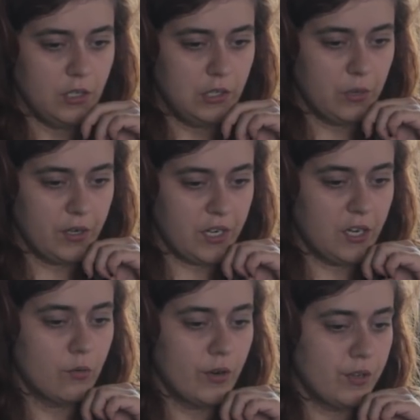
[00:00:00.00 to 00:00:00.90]
you want to
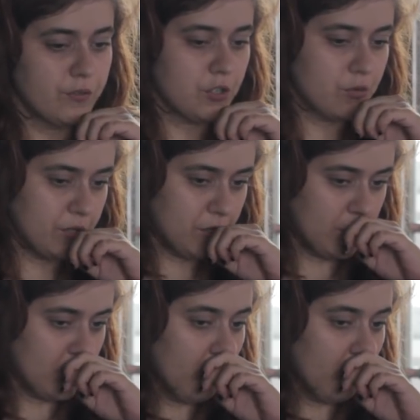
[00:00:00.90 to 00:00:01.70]
get a way of just returning